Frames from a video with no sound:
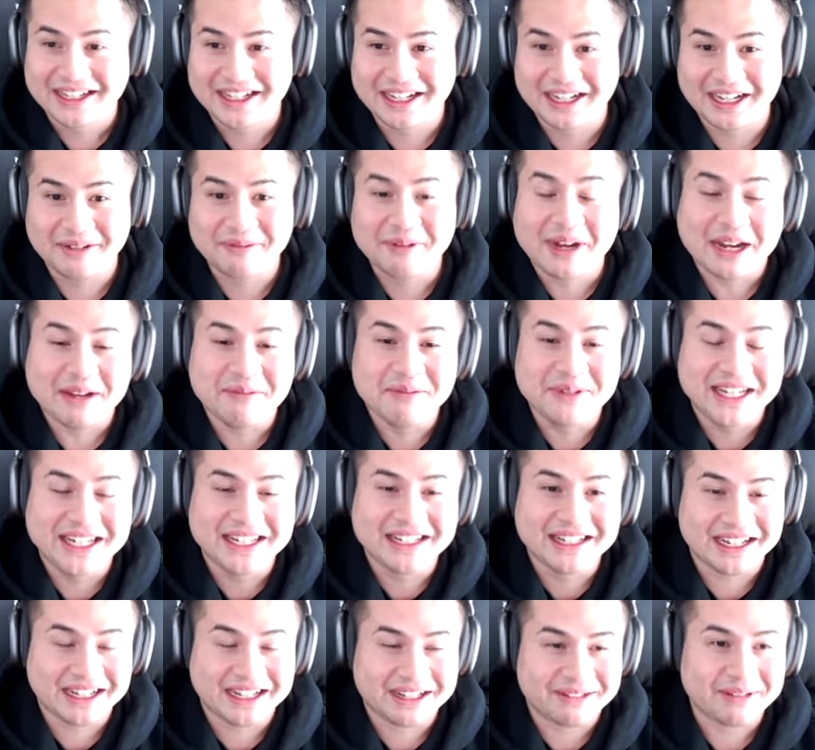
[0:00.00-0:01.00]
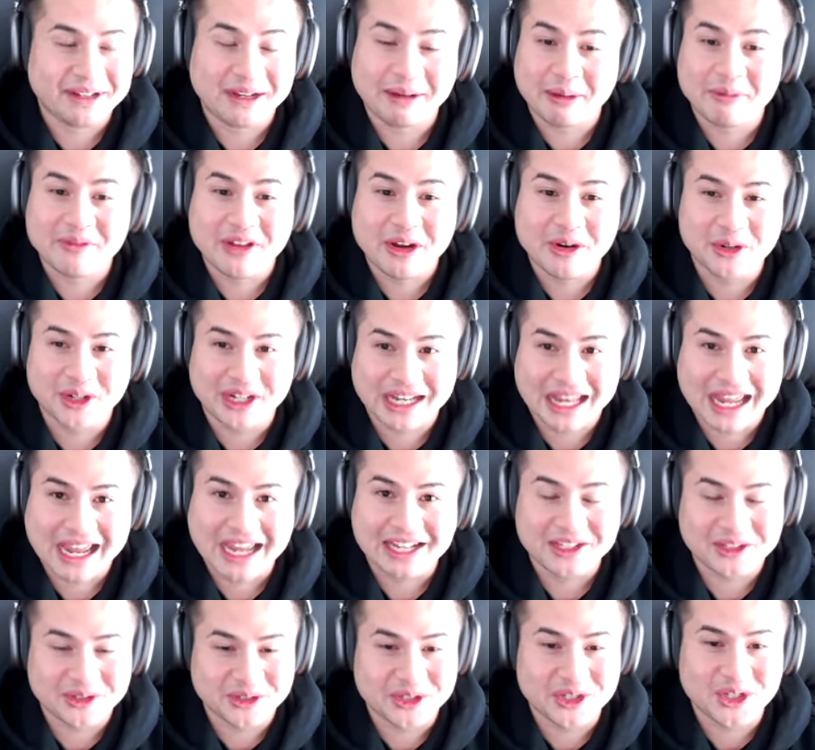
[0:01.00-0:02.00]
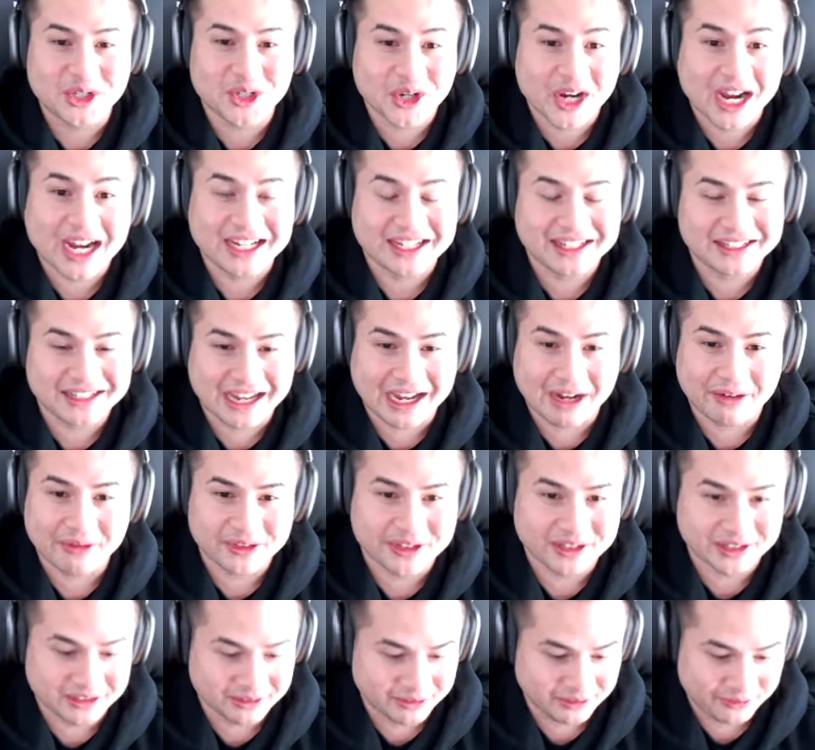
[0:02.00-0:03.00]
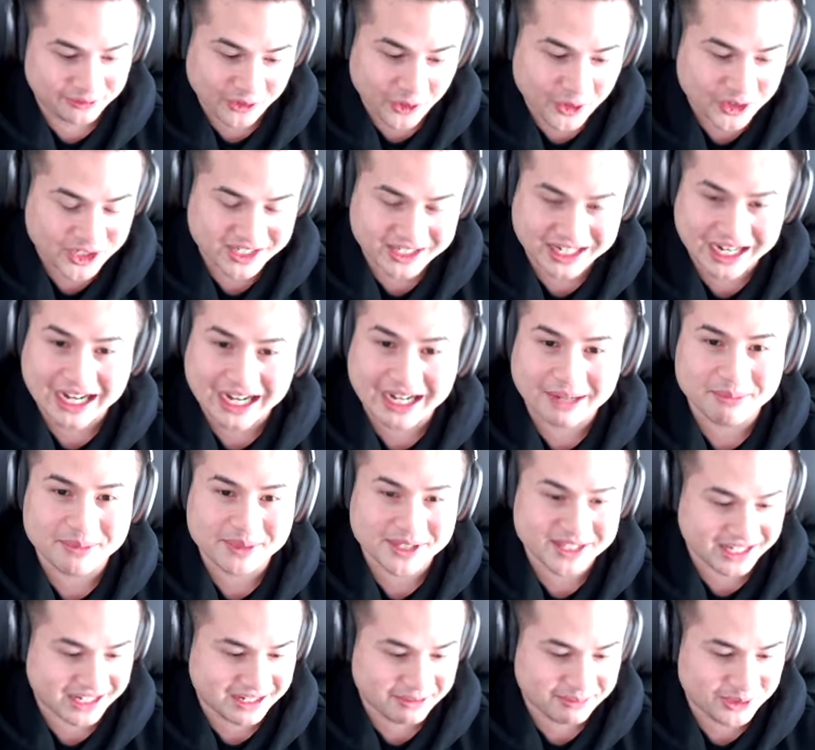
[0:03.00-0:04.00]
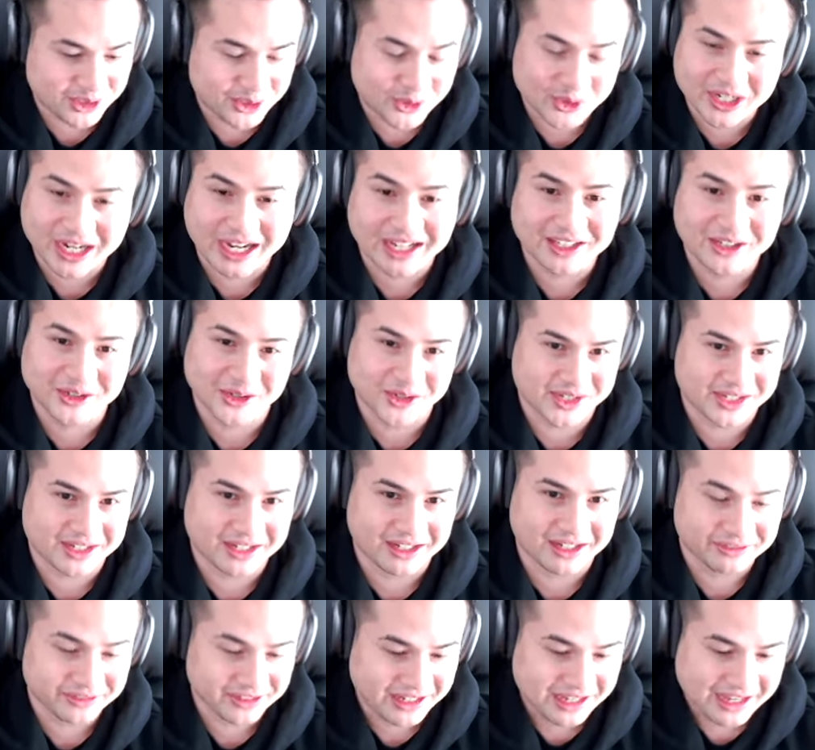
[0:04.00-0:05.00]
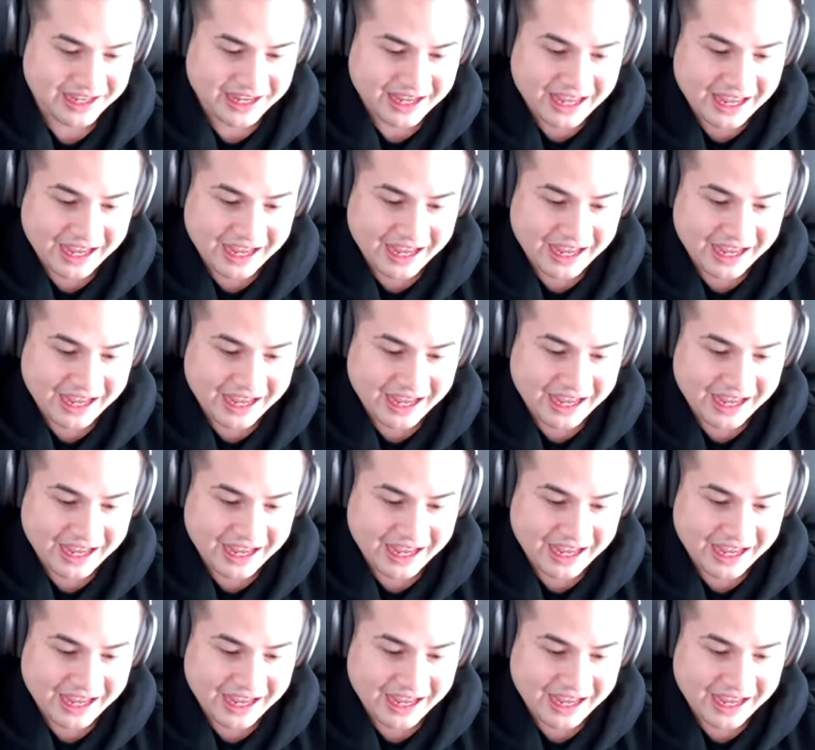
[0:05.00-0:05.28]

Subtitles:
I mean, I'm very glad you try it after first times you cut yourself.